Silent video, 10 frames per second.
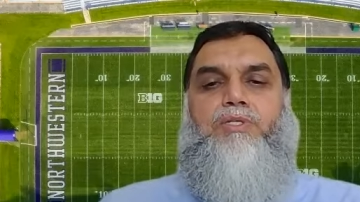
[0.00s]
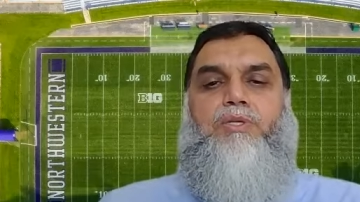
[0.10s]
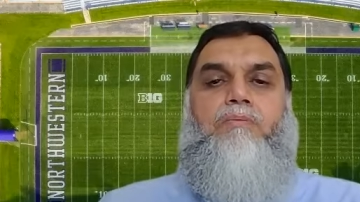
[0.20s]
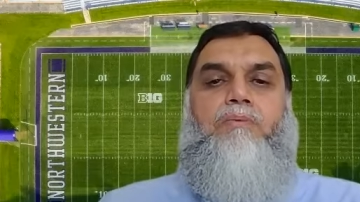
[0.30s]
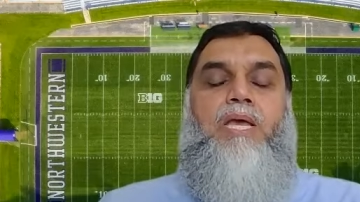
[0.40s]

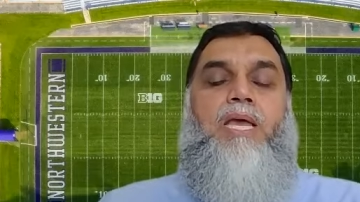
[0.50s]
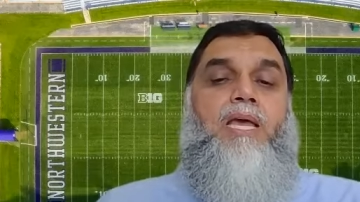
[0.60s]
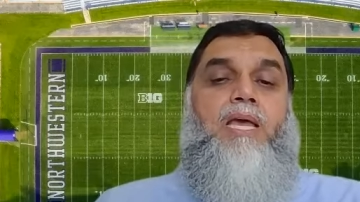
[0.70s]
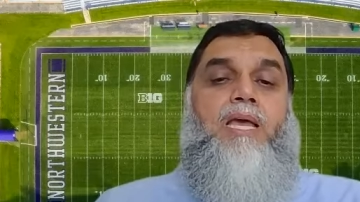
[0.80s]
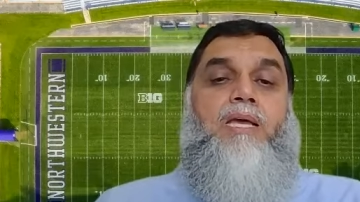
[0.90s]
So
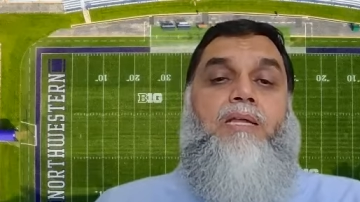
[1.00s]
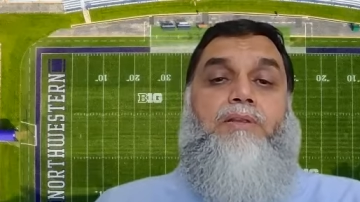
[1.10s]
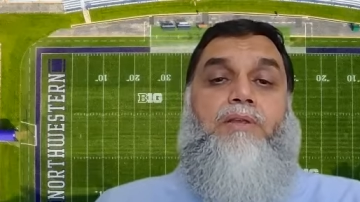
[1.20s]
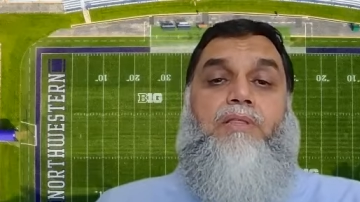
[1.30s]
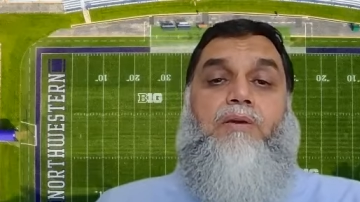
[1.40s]

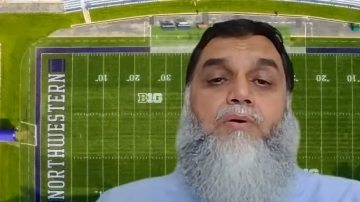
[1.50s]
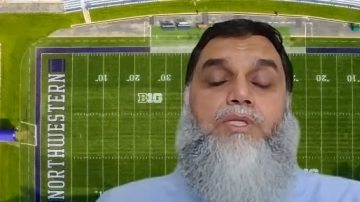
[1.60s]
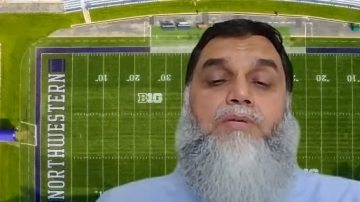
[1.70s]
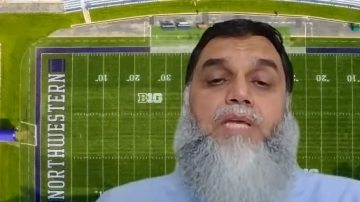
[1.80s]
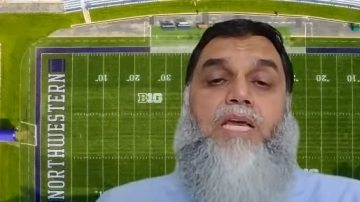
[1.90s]
during the
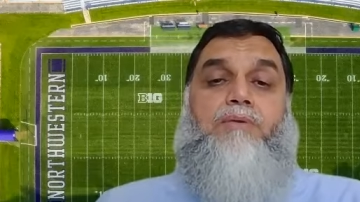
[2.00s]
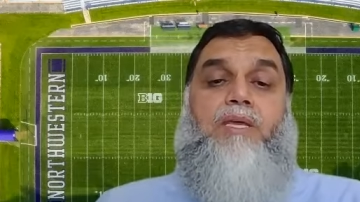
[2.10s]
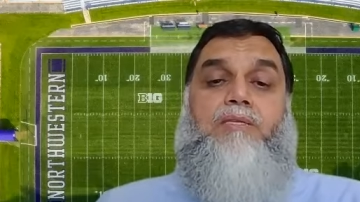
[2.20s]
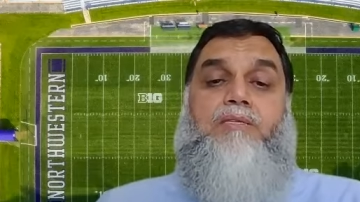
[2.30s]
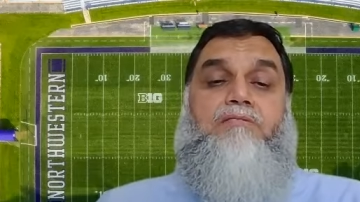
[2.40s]
course of 10
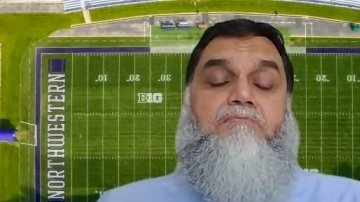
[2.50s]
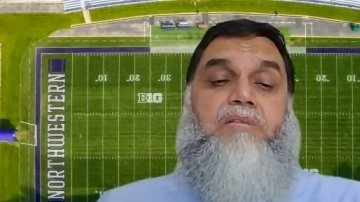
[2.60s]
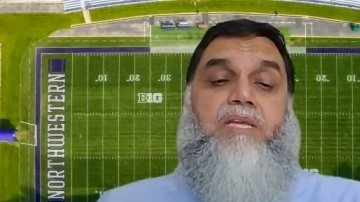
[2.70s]
weeks,